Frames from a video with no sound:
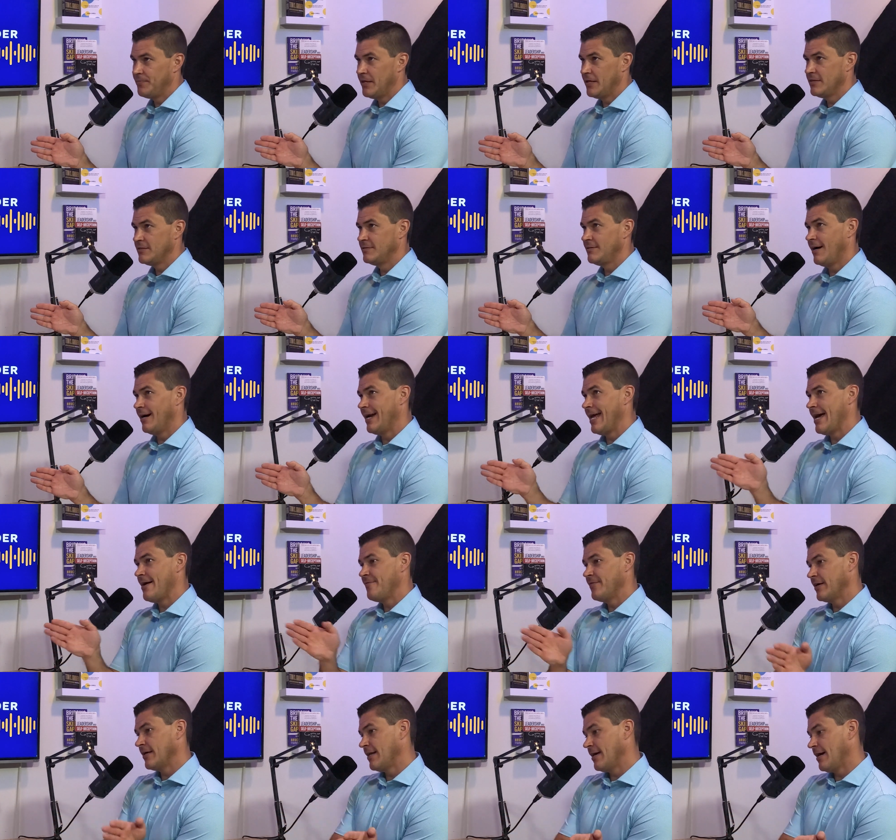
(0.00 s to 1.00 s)
Is not
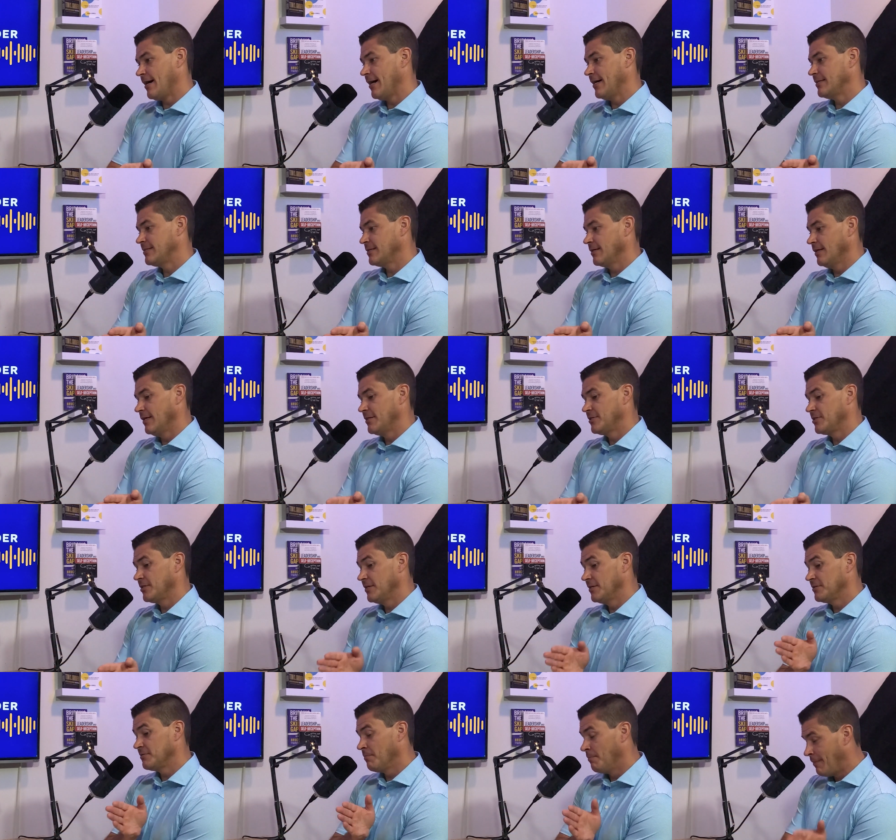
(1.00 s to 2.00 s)
having an
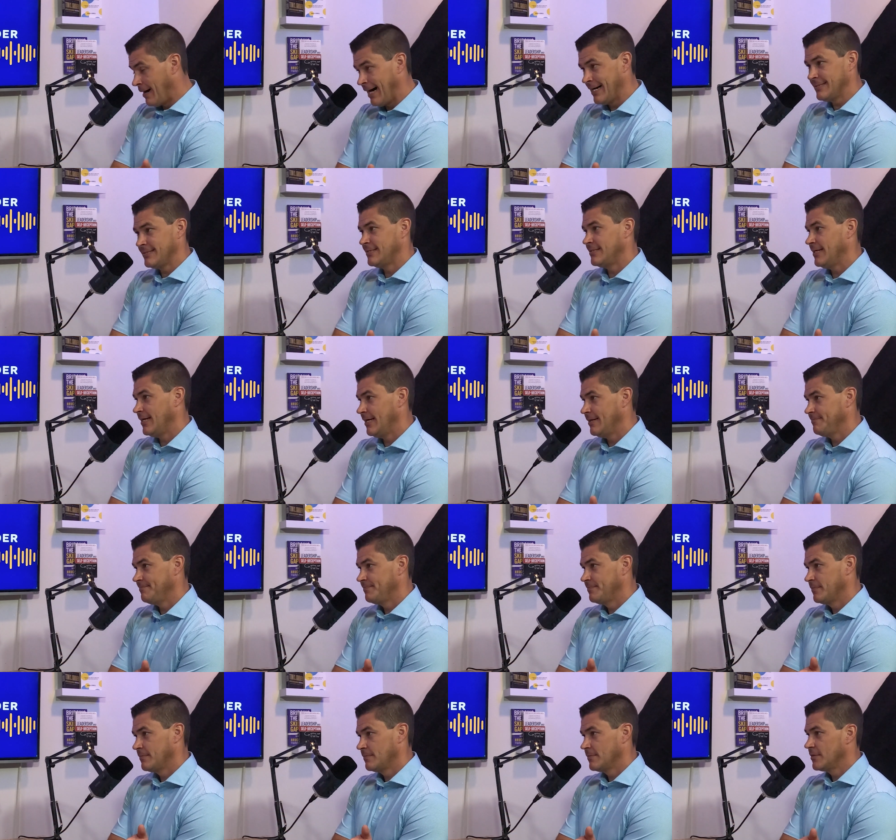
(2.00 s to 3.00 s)
isolationist mindset,
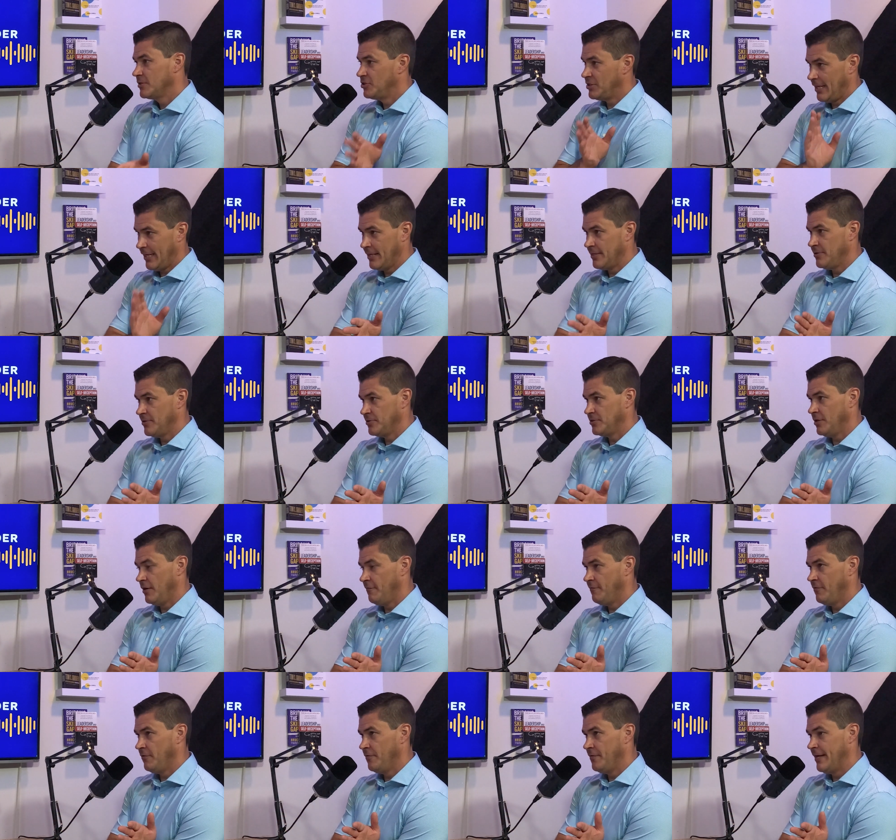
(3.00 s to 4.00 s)
checking
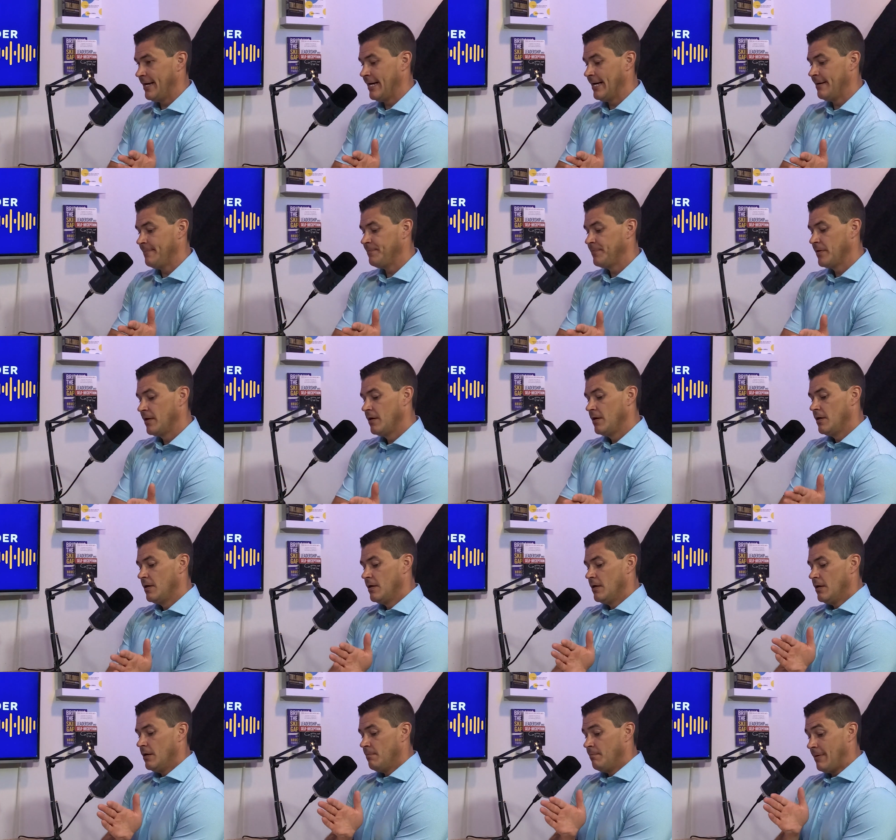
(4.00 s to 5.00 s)
yourself on that.
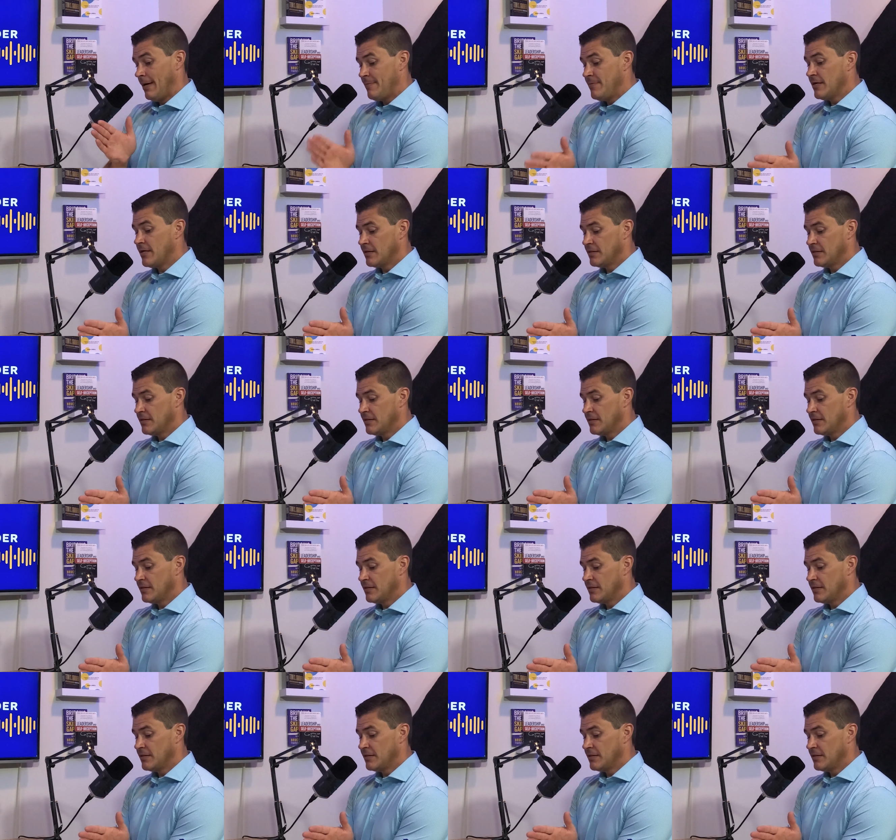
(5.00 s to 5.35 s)
Maybe